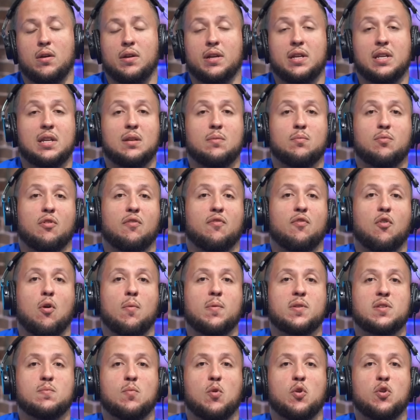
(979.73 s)
He didn't perform
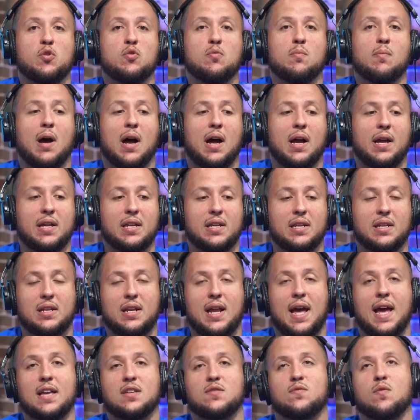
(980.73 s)
his Mojuba. He didn't
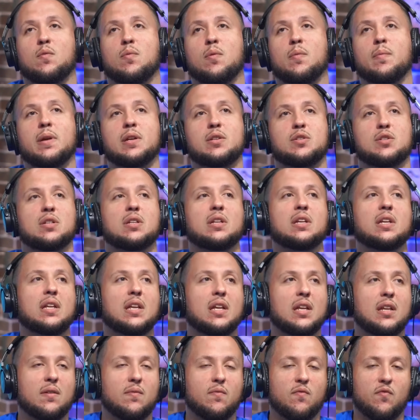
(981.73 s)
ask for permission. He
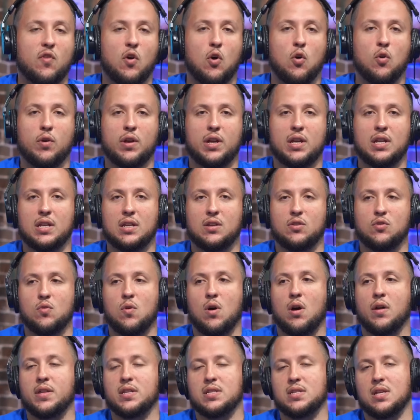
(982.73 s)
didn't invoke. He didn't do
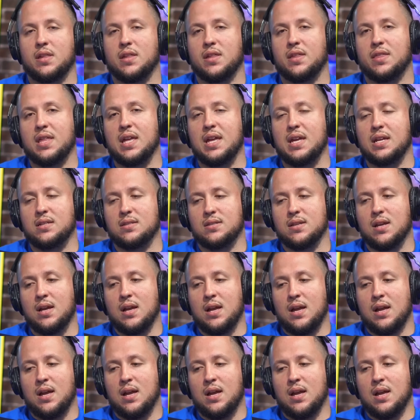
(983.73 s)
all these other things.